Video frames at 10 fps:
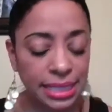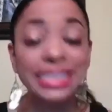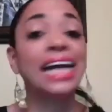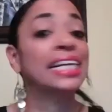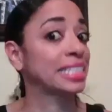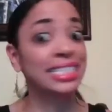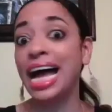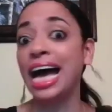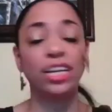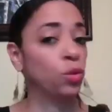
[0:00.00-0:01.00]

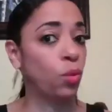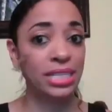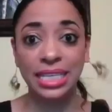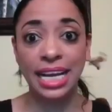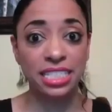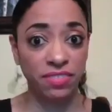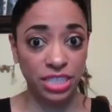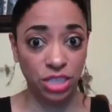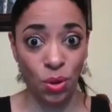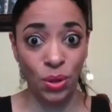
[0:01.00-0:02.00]
not a one size
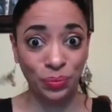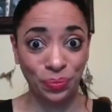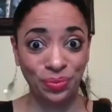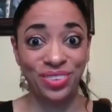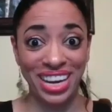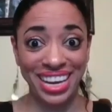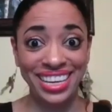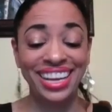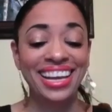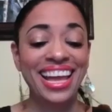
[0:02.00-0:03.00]
fits all.
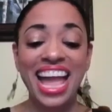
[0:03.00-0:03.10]
Right?